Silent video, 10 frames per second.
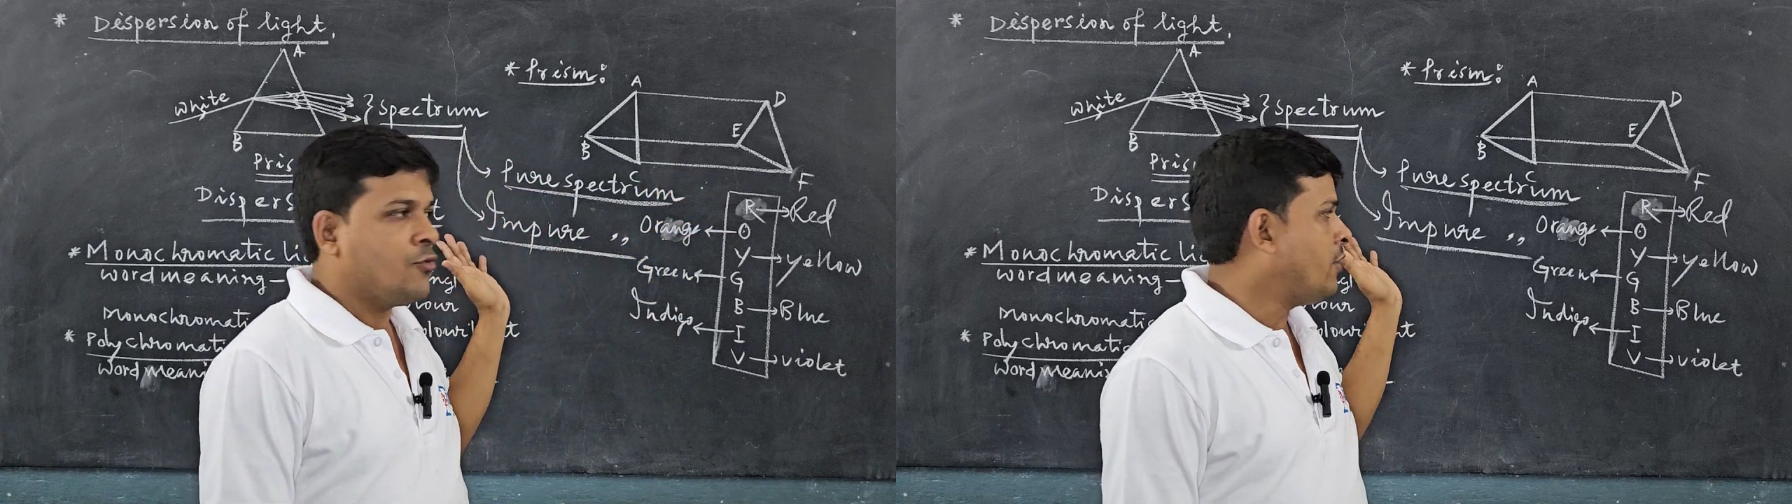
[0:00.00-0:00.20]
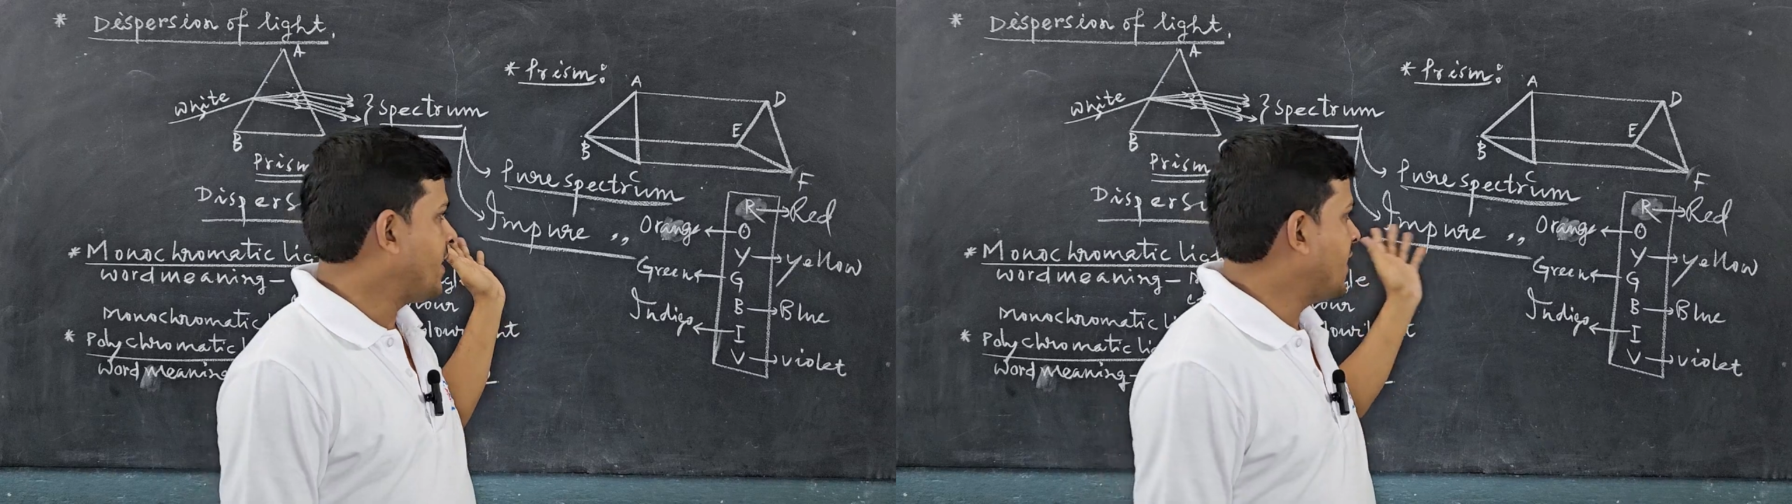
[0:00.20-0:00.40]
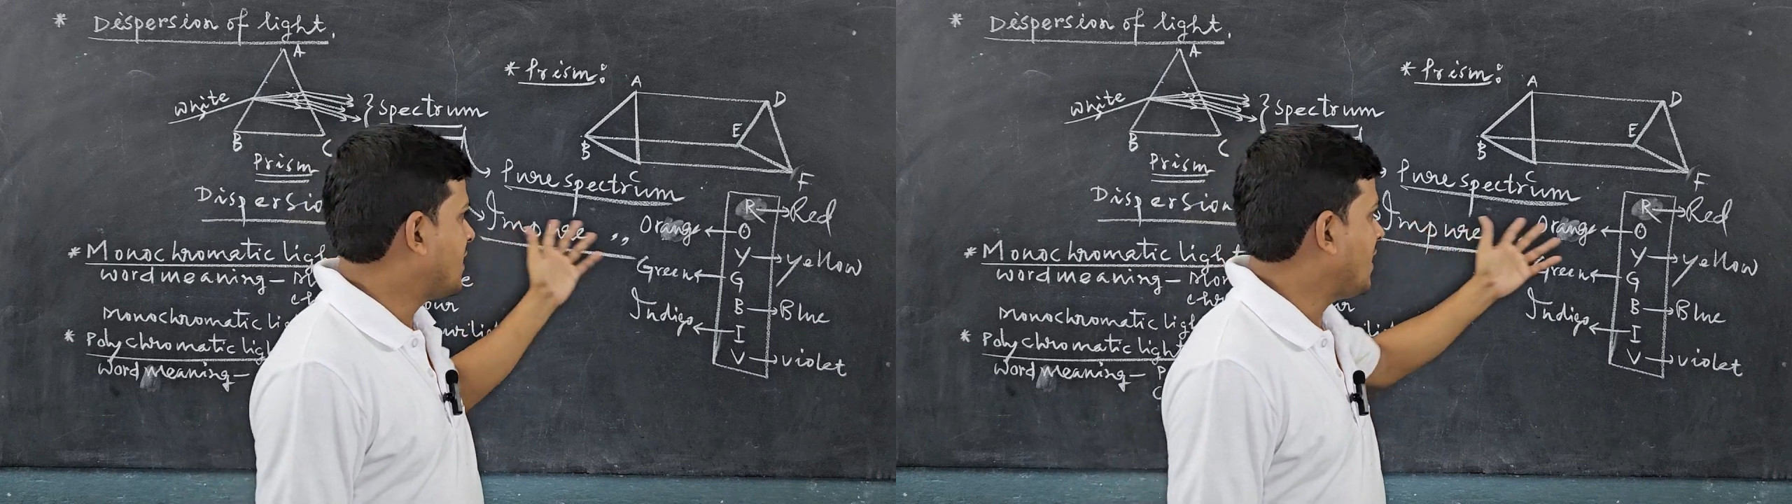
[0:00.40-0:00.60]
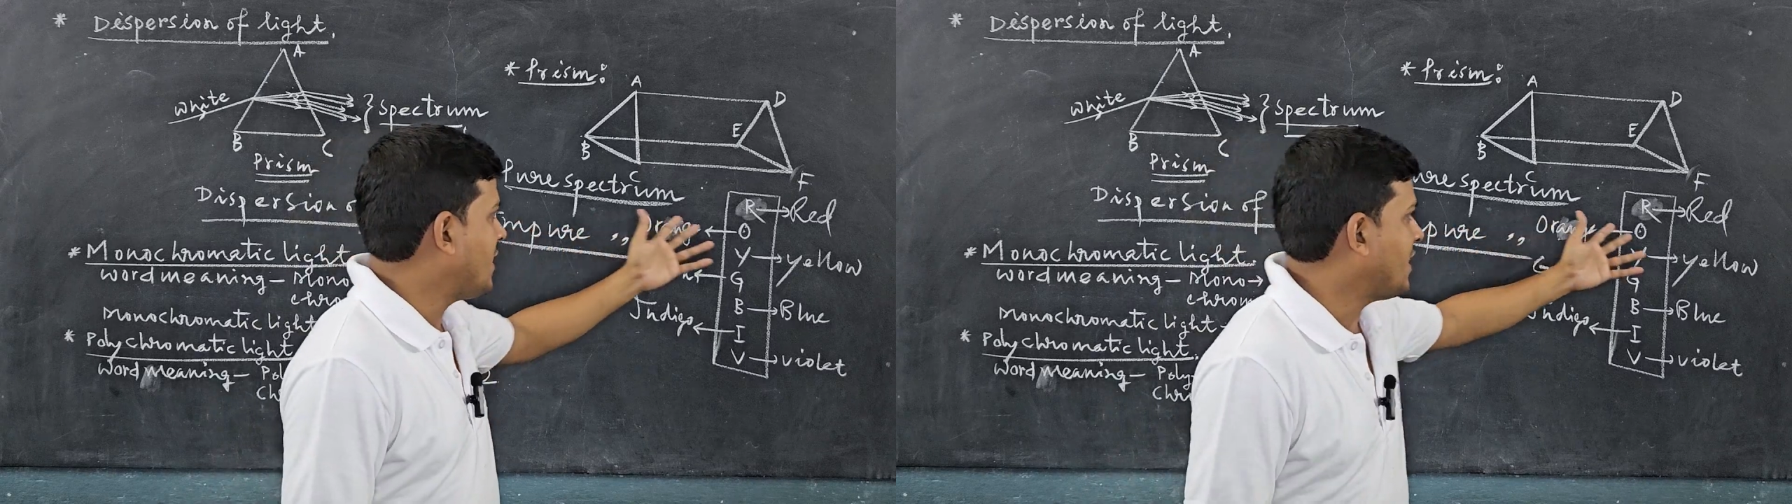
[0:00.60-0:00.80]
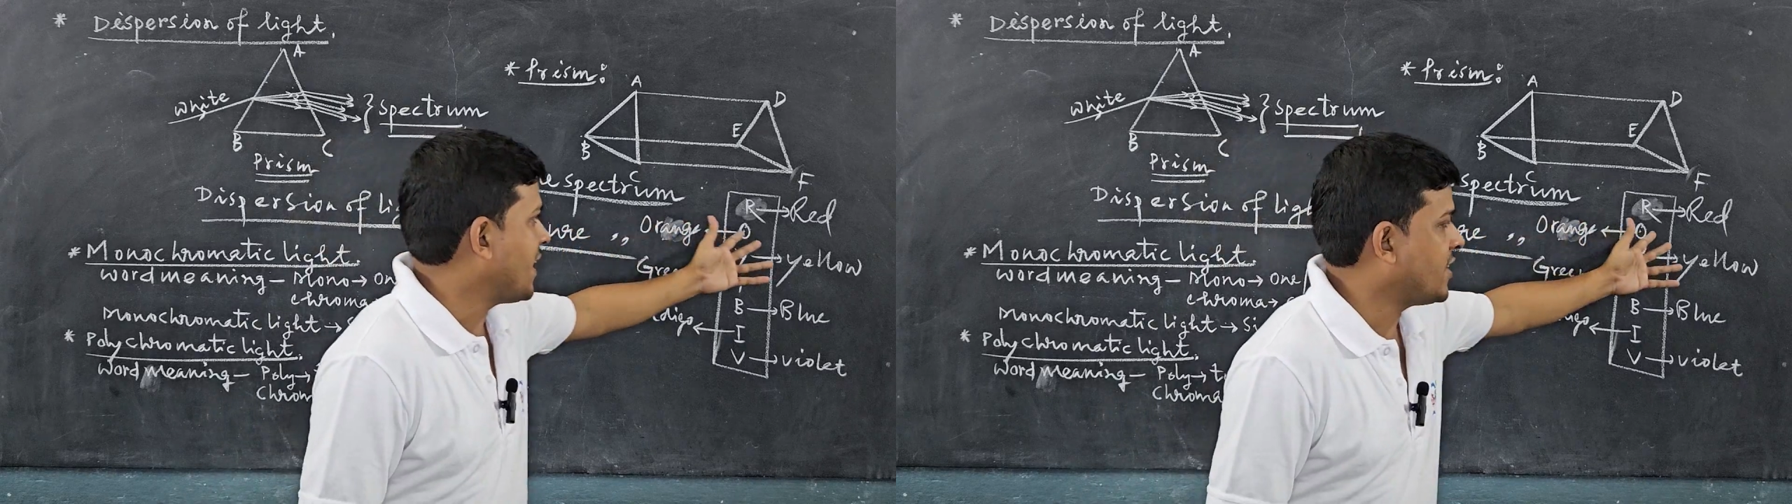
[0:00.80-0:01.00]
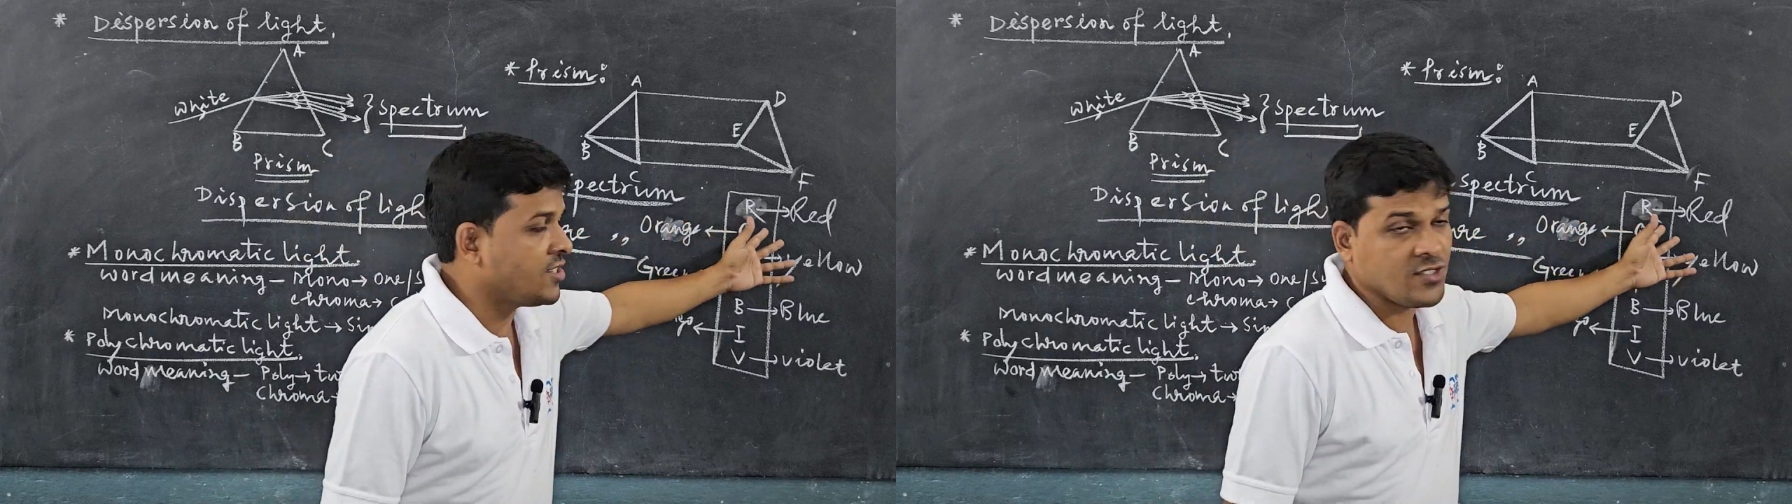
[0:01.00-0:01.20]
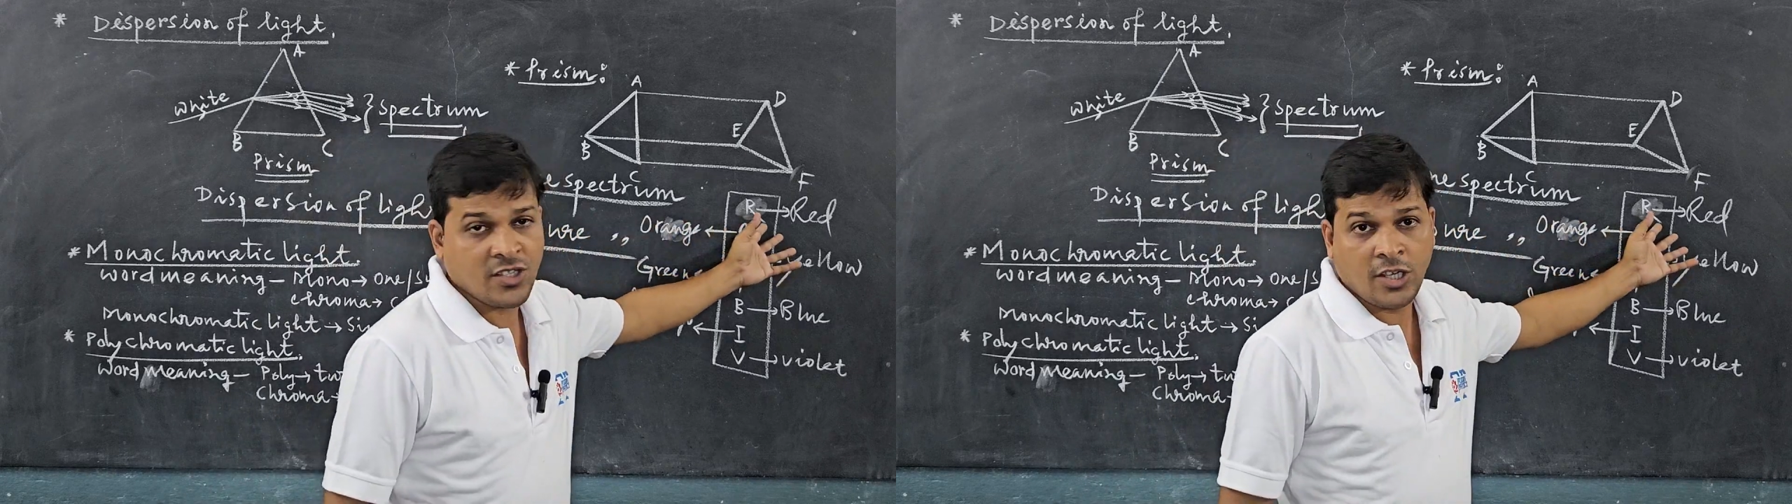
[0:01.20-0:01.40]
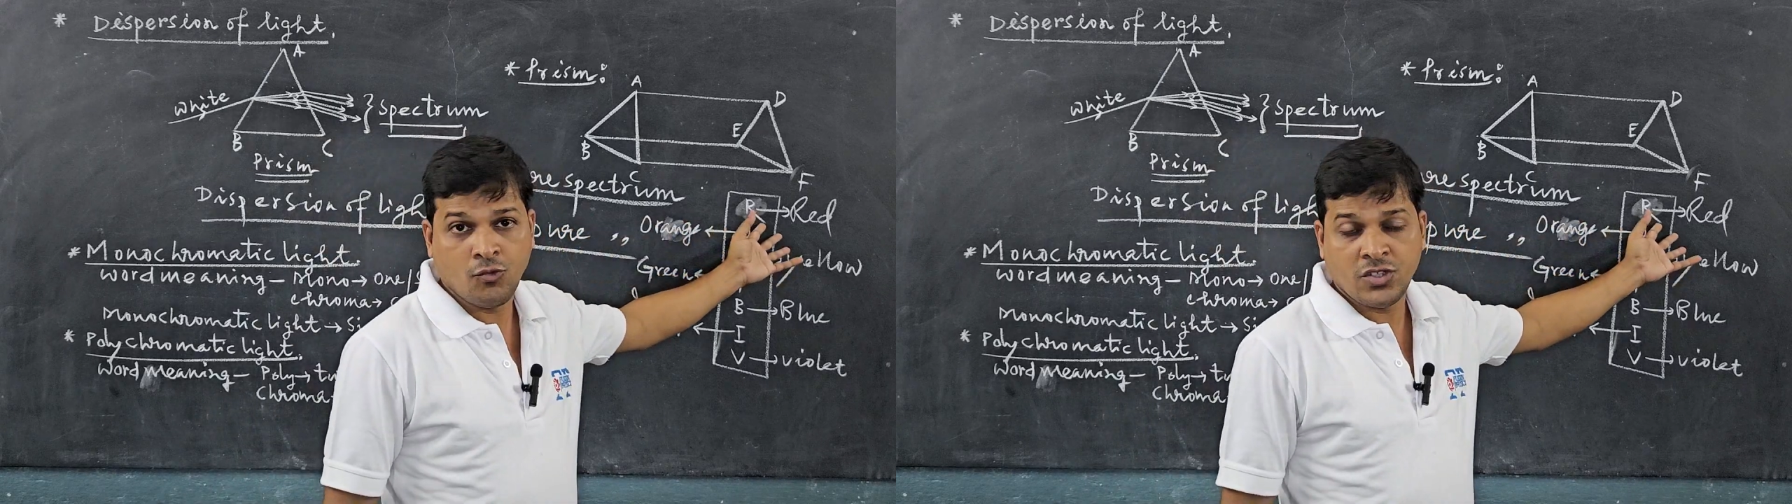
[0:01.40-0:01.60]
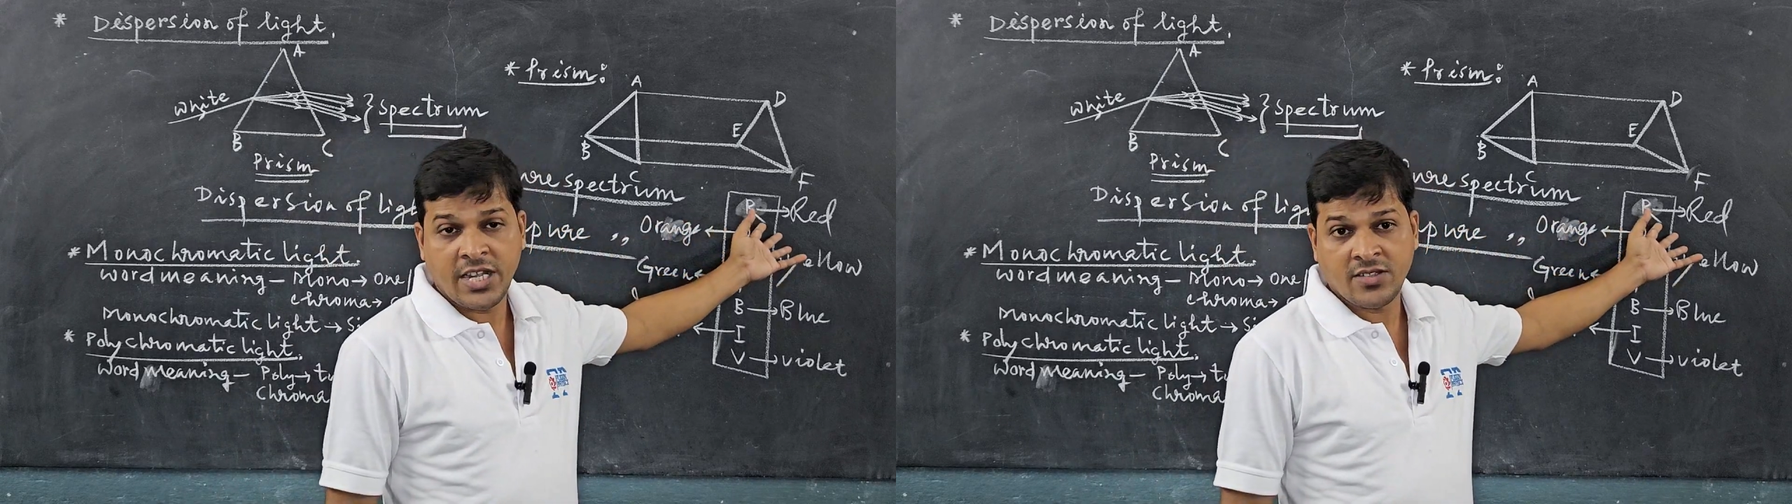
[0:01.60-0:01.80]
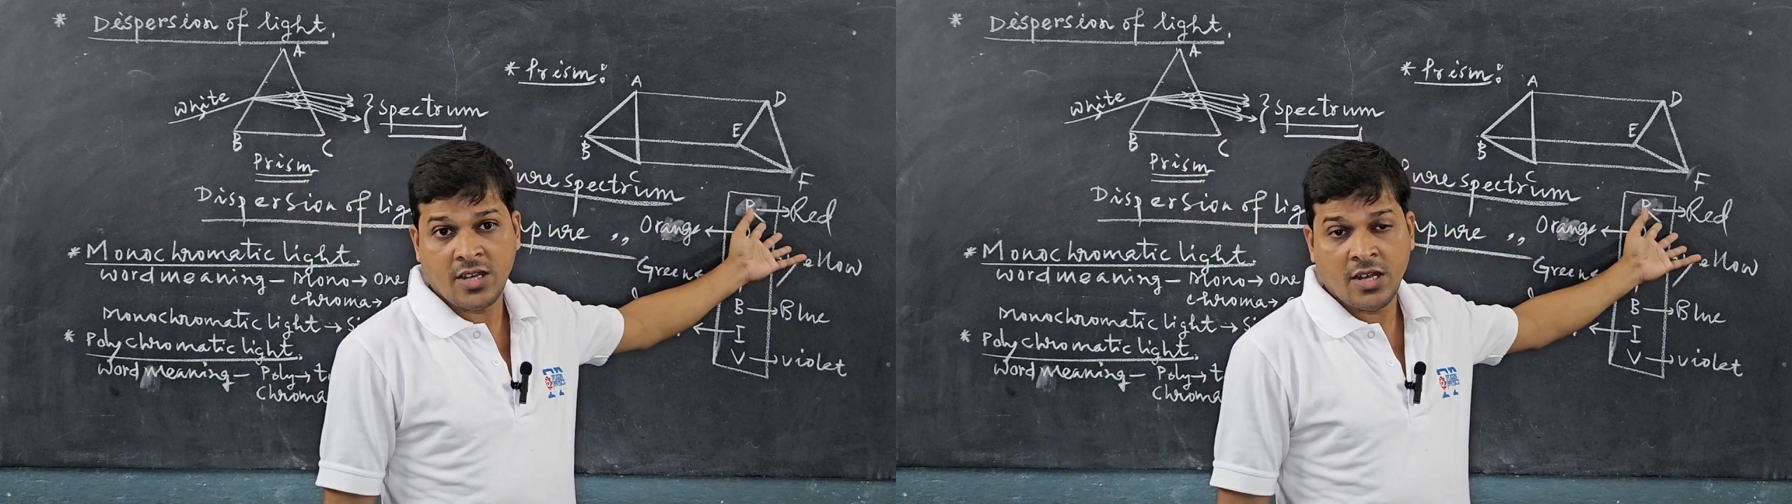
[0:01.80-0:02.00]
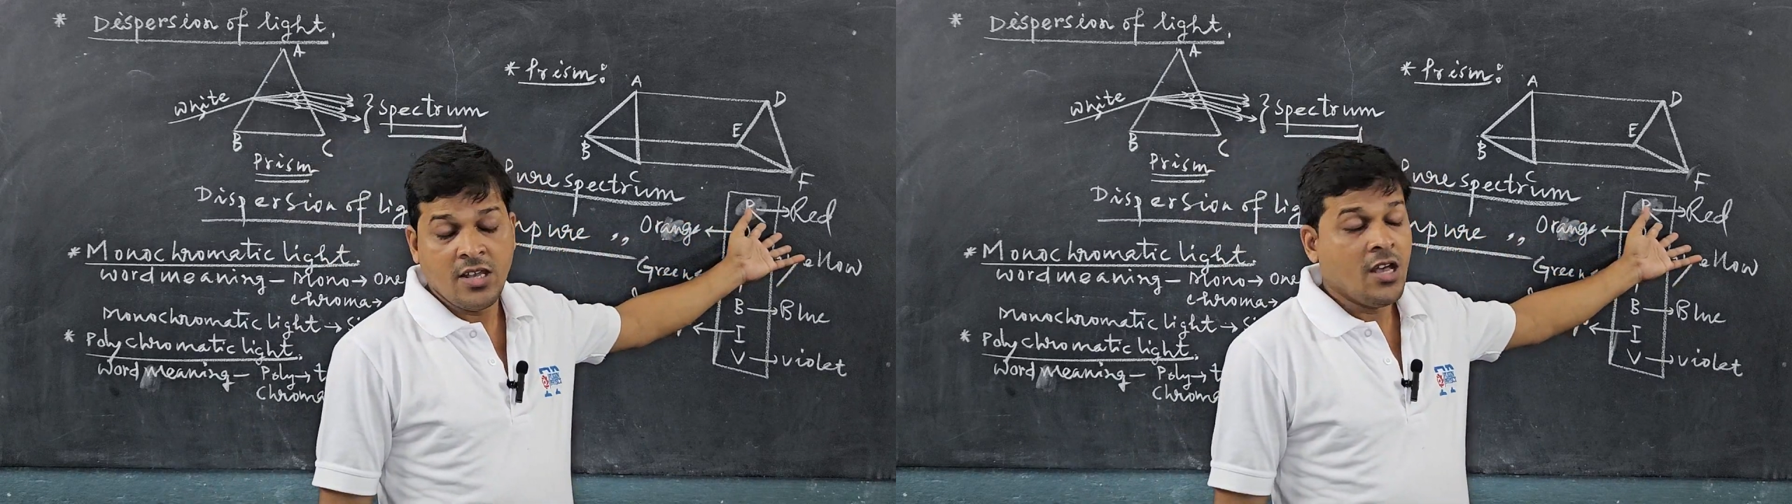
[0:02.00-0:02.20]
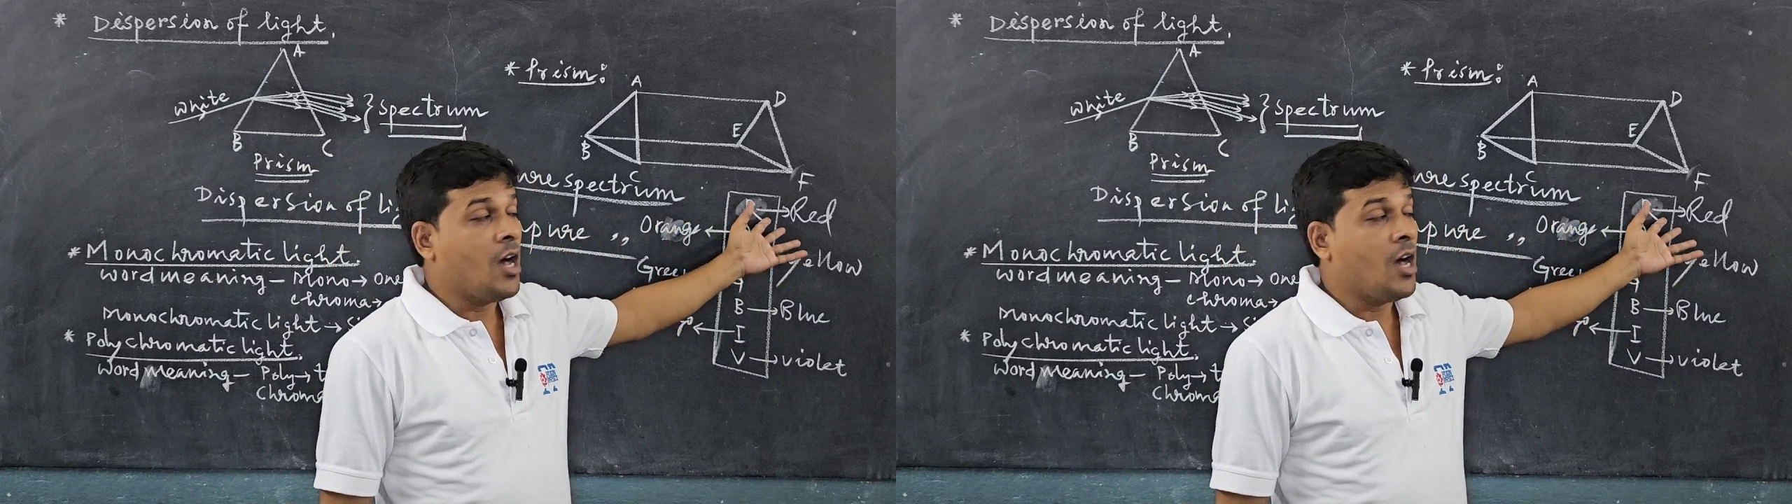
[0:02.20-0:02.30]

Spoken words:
Why red color light is used as a